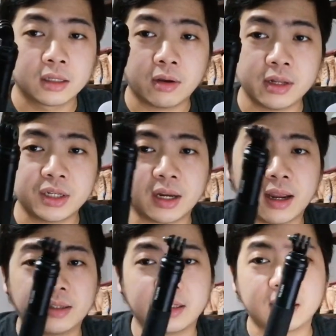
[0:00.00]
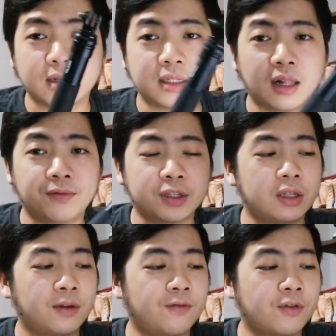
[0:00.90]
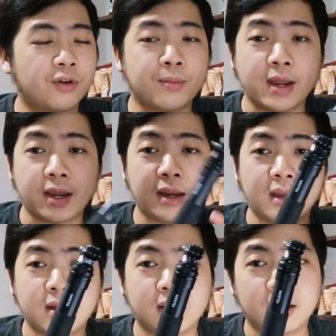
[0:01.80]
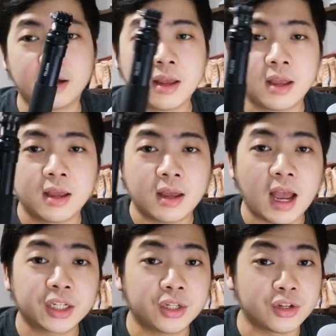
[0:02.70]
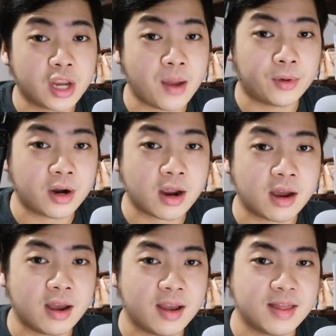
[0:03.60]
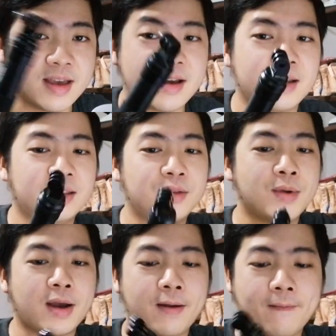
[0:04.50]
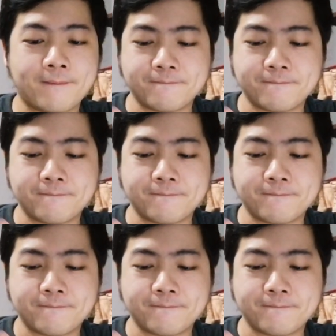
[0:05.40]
So kani siya guys is a selfie stick for my action camera, di ba?